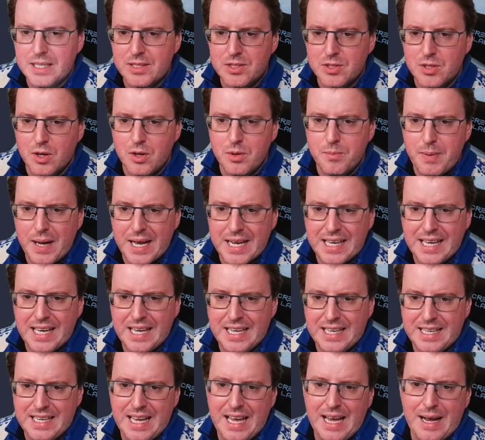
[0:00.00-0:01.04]
let's go back
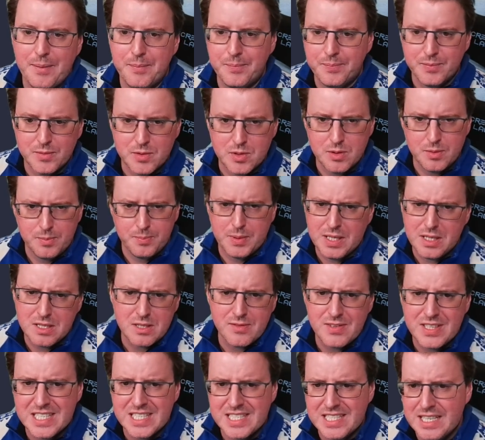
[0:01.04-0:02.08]
here now. So
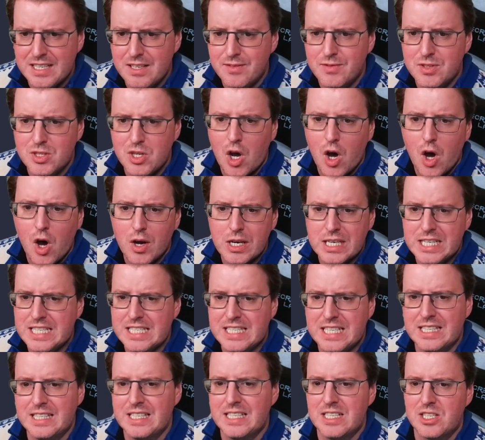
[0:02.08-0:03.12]
because instead of
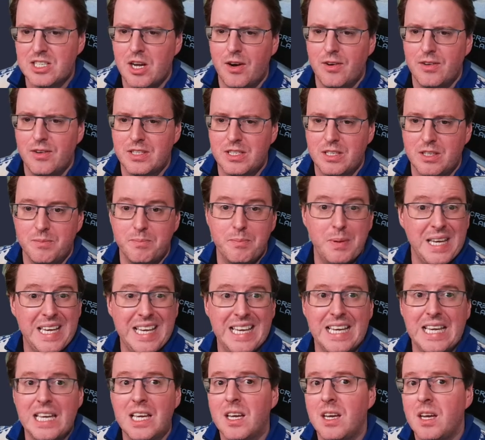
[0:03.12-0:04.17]
targeting the entirety of
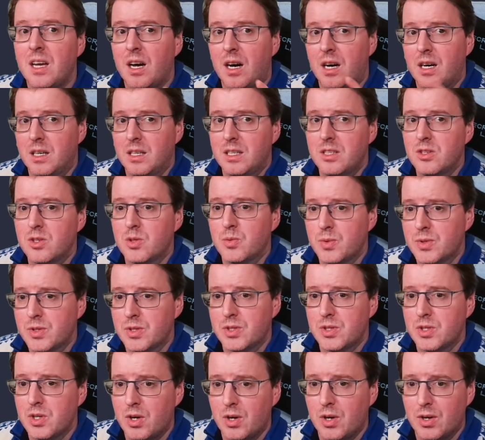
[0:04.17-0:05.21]
P, I just want
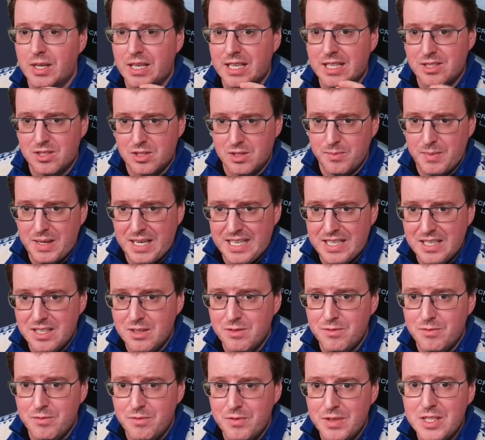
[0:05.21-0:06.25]
to target some
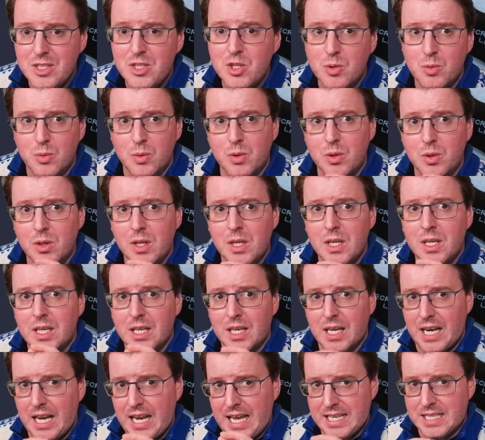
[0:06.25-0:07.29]
individual
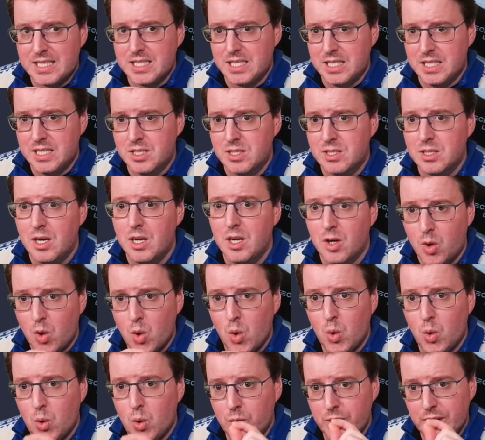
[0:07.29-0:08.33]
classes
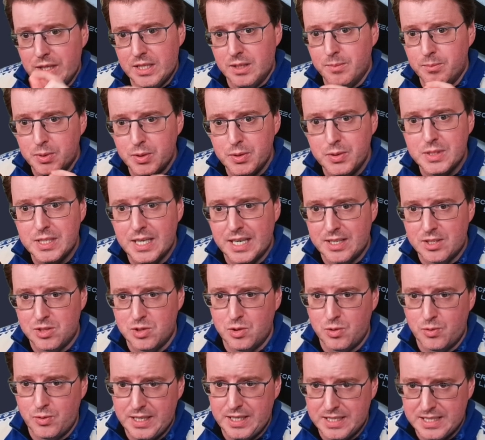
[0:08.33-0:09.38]
called either blue text
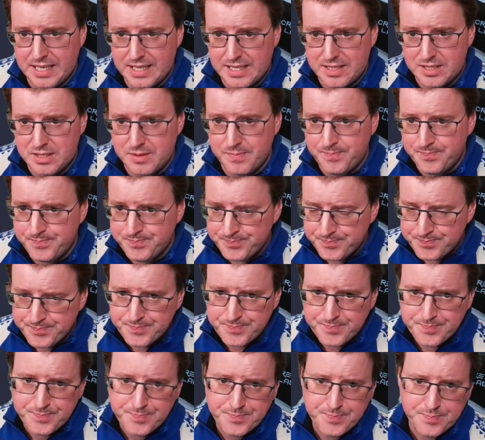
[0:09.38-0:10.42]
or green text.
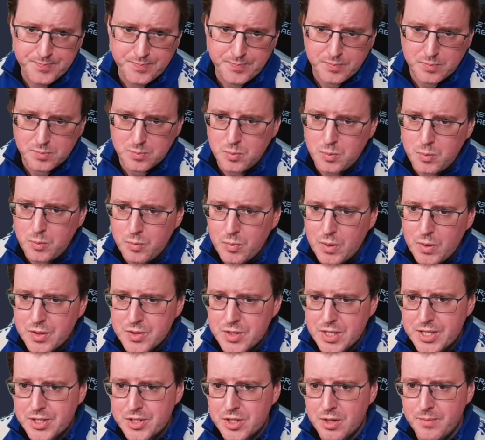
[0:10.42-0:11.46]

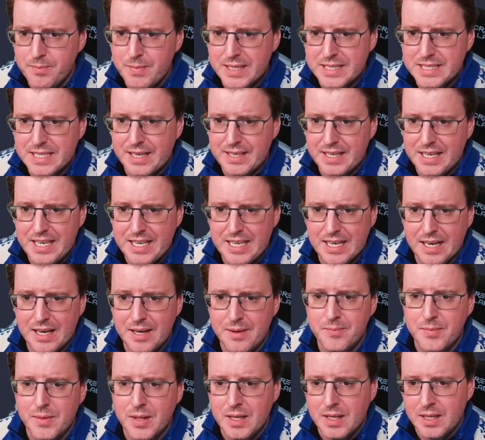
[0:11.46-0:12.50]
So let's come back down
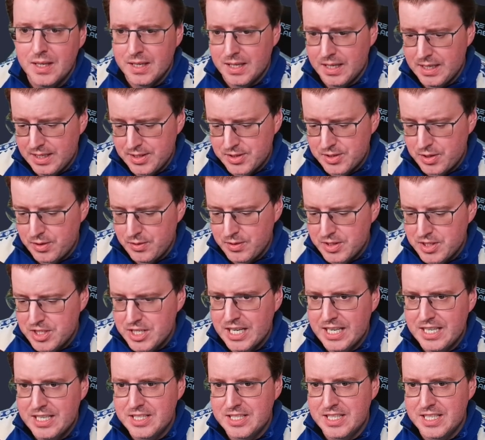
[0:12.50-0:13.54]
here and let's go and
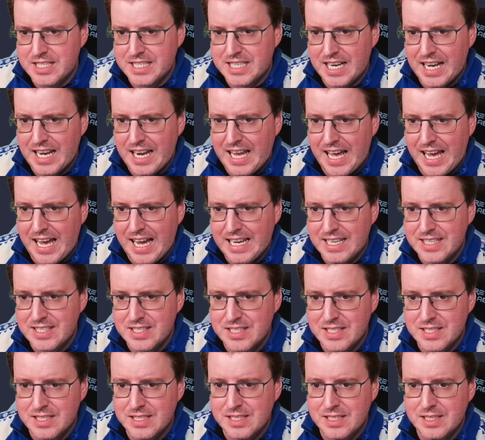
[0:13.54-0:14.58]
change this
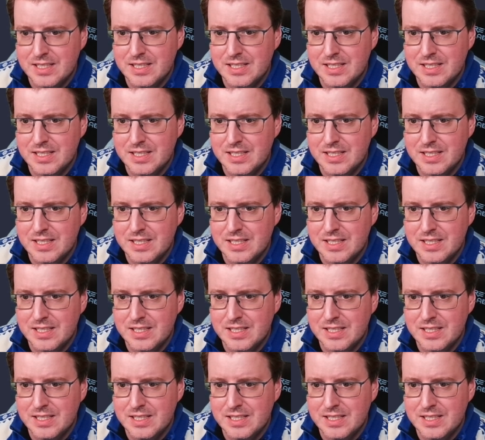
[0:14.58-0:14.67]
class